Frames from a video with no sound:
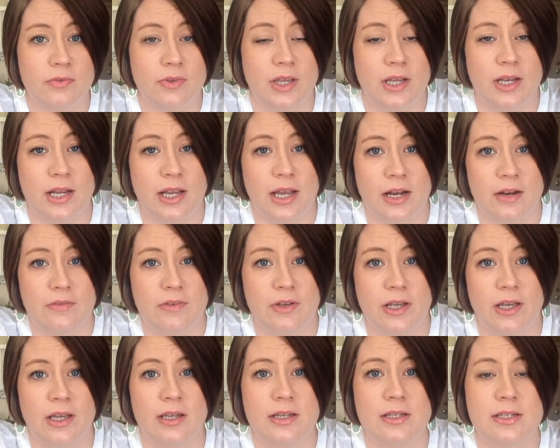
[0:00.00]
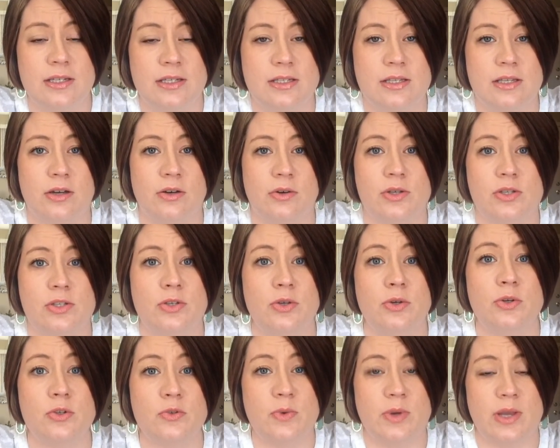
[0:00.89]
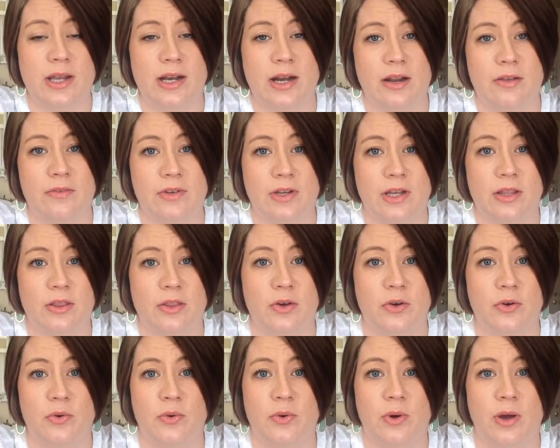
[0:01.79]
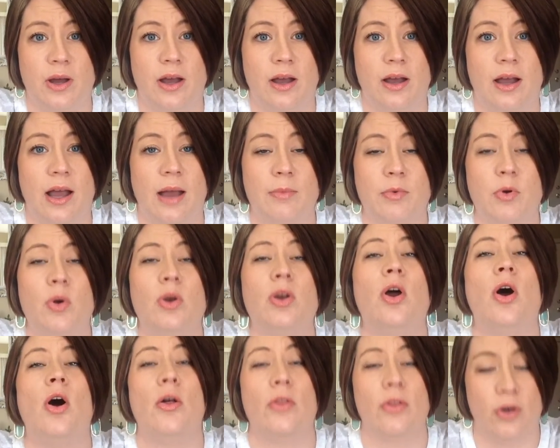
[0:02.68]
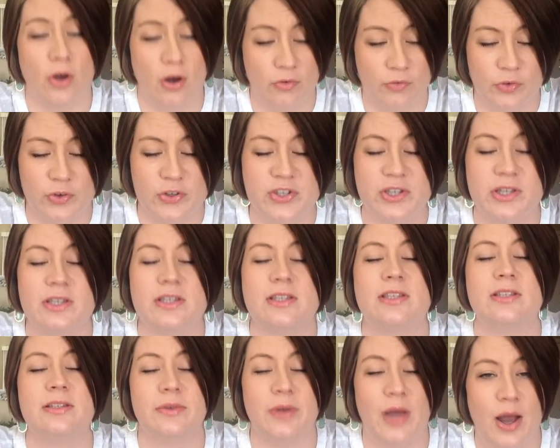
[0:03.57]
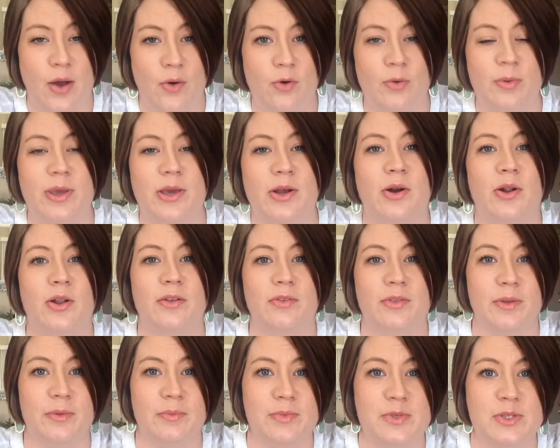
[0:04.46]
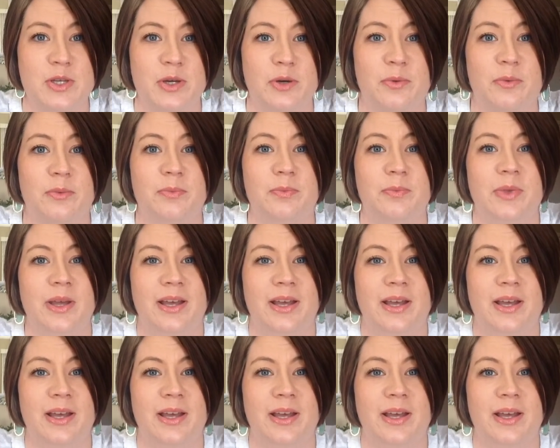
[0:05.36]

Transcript: getting out of debt. So as soon as we get out of debt, though, I'm going to all the conferences. I will be at all of them. So